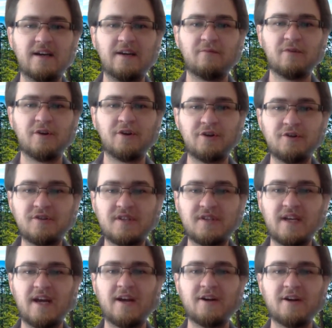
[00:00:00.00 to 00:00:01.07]
in
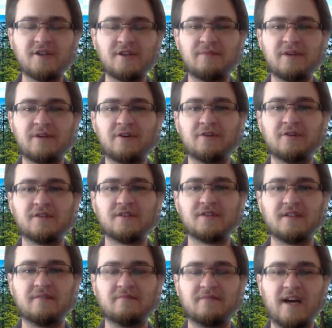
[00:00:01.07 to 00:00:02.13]
reducing energy bills
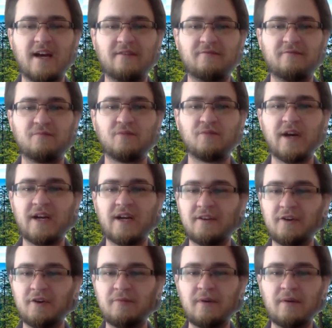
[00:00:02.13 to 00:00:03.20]
and kind of bringing a
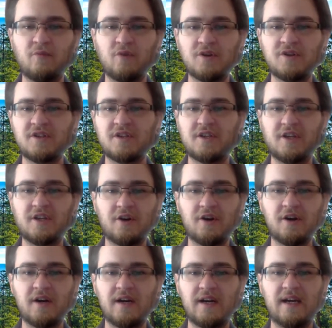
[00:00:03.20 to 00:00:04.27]
little bit more
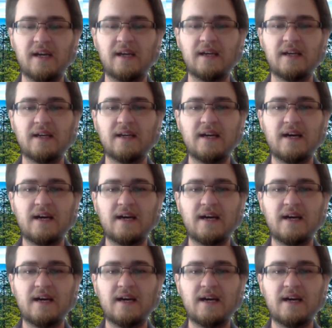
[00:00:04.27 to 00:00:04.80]
security,